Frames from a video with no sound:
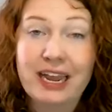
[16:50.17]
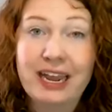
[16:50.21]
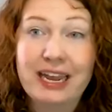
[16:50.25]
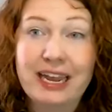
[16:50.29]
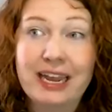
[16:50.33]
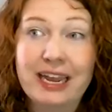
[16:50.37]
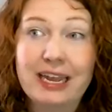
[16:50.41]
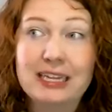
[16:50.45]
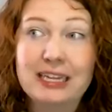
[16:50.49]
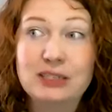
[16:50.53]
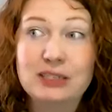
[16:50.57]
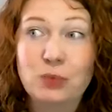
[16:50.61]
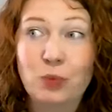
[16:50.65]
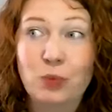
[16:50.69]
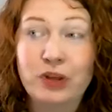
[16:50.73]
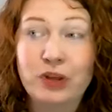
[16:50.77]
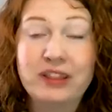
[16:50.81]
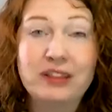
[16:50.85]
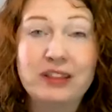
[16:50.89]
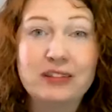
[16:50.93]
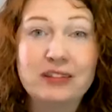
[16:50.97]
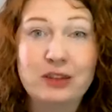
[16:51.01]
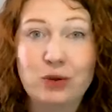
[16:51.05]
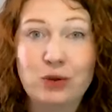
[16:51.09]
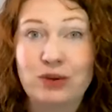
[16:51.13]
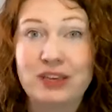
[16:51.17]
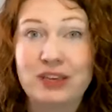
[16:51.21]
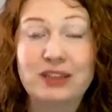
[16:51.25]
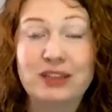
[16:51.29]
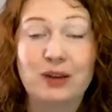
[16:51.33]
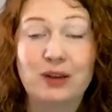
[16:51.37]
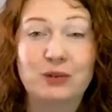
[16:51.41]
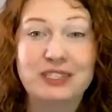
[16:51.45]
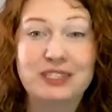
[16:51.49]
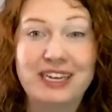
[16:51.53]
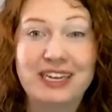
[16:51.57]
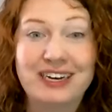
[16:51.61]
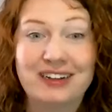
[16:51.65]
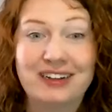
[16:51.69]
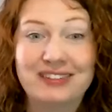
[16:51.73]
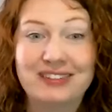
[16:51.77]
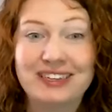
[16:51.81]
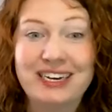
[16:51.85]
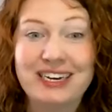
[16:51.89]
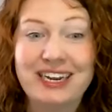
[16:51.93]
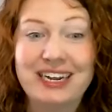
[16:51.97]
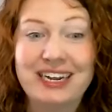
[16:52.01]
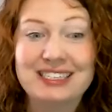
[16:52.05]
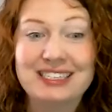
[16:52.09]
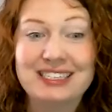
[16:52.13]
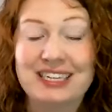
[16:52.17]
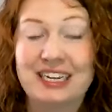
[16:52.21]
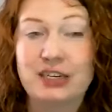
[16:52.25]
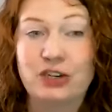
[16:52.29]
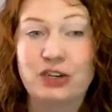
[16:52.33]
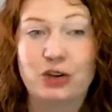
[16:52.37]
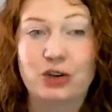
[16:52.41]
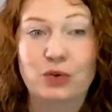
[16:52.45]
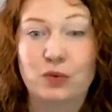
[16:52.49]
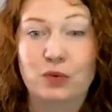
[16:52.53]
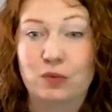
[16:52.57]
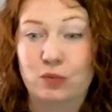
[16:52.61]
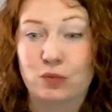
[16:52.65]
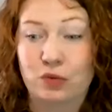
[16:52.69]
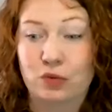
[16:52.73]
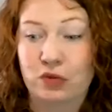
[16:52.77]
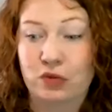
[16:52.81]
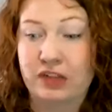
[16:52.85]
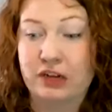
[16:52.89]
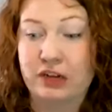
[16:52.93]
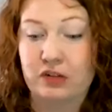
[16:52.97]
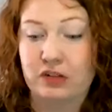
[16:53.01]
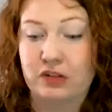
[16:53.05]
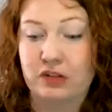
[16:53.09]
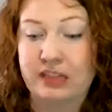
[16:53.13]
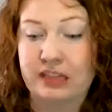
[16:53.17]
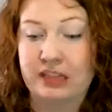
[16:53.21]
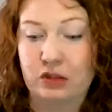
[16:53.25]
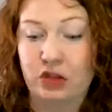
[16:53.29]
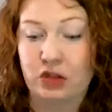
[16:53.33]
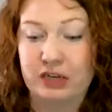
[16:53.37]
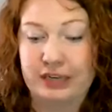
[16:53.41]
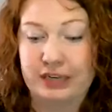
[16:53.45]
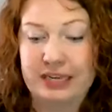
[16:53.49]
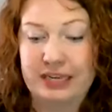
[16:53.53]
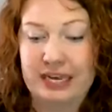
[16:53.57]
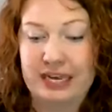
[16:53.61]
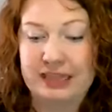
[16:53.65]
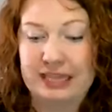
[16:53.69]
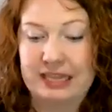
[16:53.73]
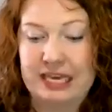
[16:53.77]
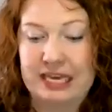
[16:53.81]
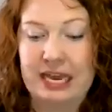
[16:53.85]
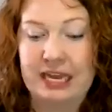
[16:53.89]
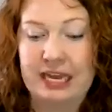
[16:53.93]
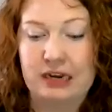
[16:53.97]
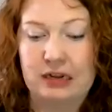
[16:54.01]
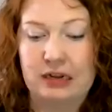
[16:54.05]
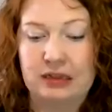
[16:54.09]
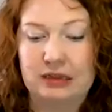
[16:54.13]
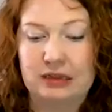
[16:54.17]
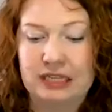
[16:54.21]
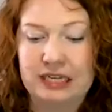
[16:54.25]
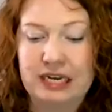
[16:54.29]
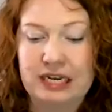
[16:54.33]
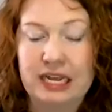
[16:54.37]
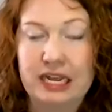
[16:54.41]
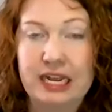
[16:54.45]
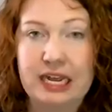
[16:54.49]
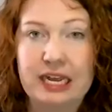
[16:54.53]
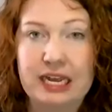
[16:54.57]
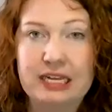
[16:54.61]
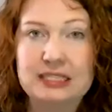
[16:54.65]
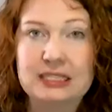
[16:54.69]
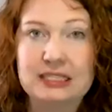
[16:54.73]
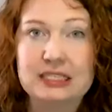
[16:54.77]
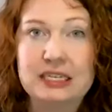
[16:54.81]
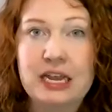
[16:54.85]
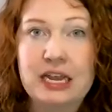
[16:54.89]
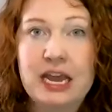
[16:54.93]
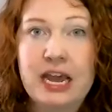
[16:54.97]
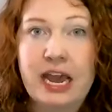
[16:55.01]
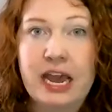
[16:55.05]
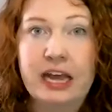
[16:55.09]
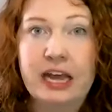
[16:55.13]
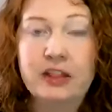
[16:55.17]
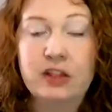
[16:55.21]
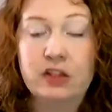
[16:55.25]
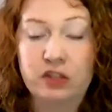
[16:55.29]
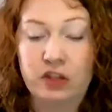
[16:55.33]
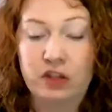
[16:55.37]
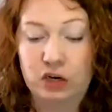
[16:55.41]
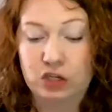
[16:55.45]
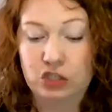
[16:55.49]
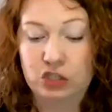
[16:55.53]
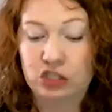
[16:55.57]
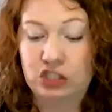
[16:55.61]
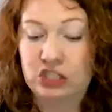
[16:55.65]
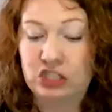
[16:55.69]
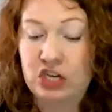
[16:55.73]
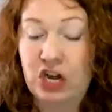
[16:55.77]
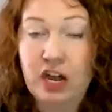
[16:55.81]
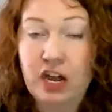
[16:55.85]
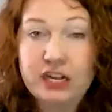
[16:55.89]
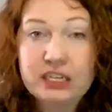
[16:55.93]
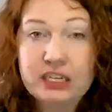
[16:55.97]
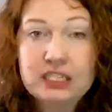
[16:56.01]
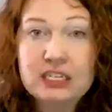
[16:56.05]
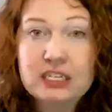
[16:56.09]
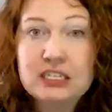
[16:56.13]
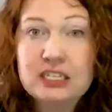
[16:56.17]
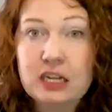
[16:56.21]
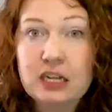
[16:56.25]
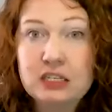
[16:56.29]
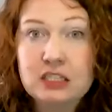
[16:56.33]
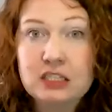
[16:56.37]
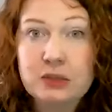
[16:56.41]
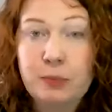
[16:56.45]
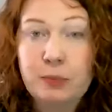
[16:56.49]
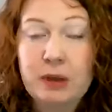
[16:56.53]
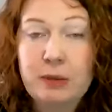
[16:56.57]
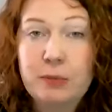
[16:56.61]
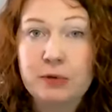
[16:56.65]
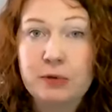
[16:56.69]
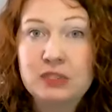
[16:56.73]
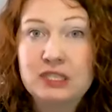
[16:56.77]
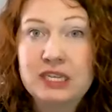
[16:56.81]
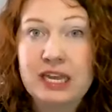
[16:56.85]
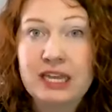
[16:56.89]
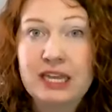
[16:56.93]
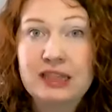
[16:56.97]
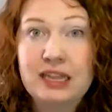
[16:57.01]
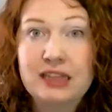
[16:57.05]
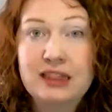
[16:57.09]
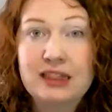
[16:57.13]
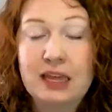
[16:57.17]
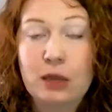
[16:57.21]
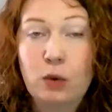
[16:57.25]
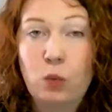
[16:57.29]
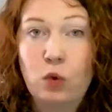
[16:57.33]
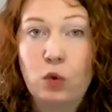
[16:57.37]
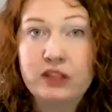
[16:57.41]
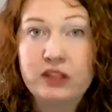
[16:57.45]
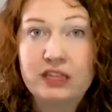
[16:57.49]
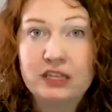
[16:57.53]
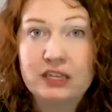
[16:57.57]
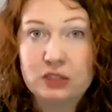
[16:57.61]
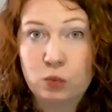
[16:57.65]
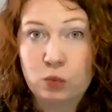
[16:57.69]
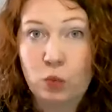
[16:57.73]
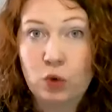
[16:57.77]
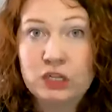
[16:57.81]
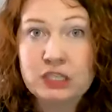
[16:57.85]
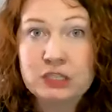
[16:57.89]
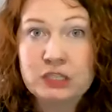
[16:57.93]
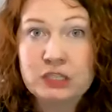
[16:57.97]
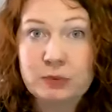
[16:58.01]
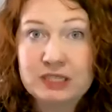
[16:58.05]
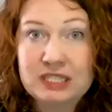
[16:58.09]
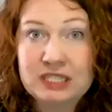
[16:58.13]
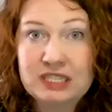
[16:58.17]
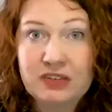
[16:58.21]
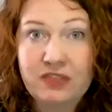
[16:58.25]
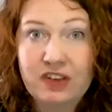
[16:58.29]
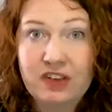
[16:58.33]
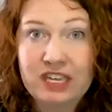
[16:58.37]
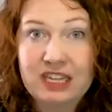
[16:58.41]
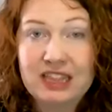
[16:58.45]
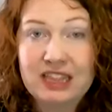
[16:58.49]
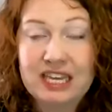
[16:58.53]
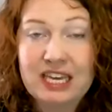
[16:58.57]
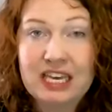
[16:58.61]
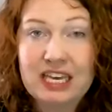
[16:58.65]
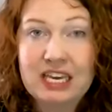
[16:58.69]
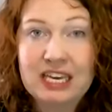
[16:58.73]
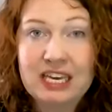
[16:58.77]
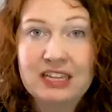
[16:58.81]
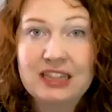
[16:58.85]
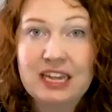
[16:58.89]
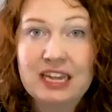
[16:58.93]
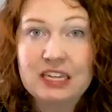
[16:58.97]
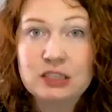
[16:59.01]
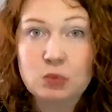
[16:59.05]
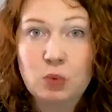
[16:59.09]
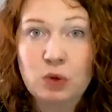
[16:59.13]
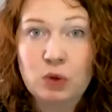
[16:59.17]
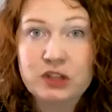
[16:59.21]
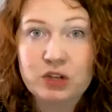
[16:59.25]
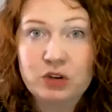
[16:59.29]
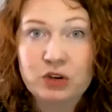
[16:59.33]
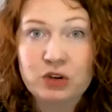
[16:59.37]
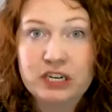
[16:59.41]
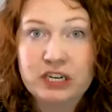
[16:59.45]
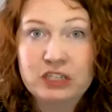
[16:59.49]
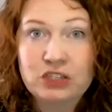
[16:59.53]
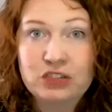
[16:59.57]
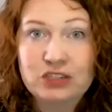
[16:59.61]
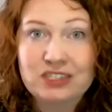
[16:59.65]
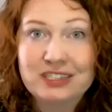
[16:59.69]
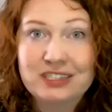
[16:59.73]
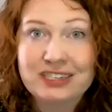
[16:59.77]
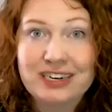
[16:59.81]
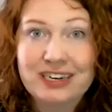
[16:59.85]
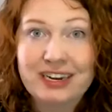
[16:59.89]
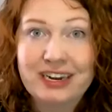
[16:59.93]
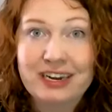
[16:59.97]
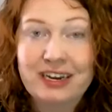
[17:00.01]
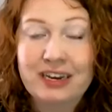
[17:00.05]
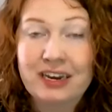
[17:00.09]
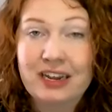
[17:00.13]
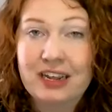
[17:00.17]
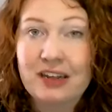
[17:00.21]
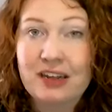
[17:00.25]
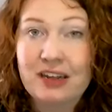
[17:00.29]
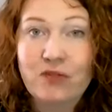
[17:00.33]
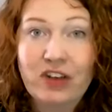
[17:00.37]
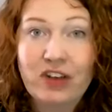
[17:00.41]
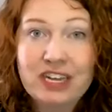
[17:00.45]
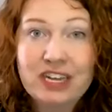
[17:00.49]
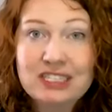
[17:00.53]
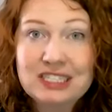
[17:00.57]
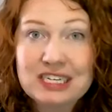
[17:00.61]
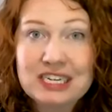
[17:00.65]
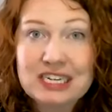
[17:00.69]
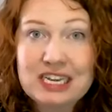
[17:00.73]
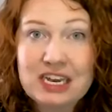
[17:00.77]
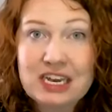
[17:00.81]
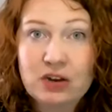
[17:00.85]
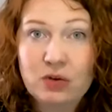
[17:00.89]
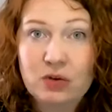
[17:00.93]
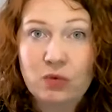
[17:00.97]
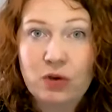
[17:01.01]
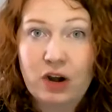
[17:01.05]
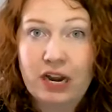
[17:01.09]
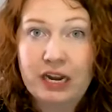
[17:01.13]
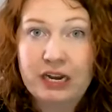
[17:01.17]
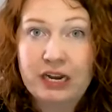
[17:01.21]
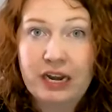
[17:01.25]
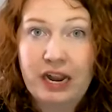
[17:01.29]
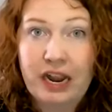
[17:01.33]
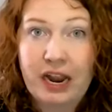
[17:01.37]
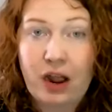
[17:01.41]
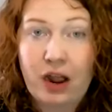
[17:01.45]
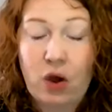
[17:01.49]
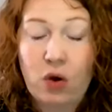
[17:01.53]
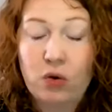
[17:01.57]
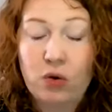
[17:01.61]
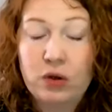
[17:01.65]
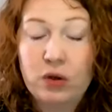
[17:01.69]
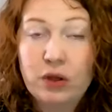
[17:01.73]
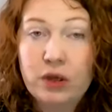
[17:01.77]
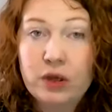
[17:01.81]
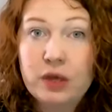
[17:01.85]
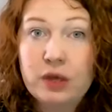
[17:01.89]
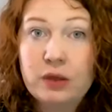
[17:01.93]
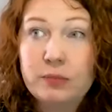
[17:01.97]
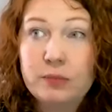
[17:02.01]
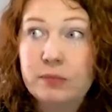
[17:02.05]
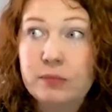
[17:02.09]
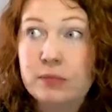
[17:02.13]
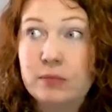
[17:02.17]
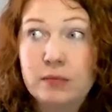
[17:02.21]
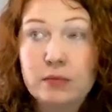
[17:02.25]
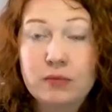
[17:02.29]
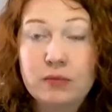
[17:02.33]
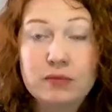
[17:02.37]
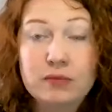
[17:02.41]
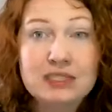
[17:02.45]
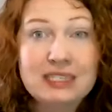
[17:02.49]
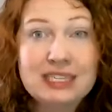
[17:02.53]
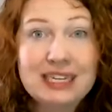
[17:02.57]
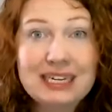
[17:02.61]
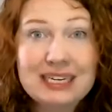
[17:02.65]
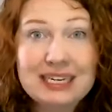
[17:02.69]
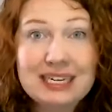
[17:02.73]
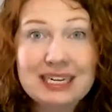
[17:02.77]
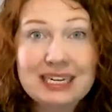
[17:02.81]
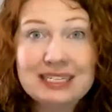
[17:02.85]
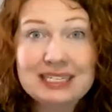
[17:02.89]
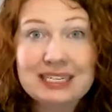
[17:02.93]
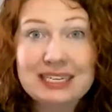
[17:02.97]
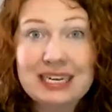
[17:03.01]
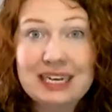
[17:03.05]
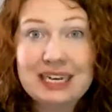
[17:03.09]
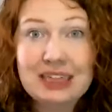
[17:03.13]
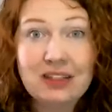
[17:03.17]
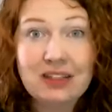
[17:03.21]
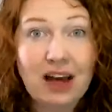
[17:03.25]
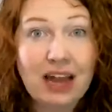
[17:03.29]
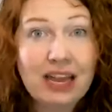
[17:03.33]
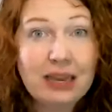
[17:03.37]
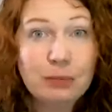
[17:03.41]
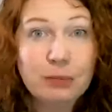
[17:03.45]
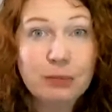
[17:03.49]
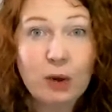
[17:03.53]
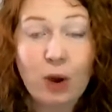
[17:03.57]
And when you get those analytics and you're literally looking at the analytics and there's tons and tons of people saying that they want this one specific thing and that's what they're interested in investing in right now, ding, ding, ding, light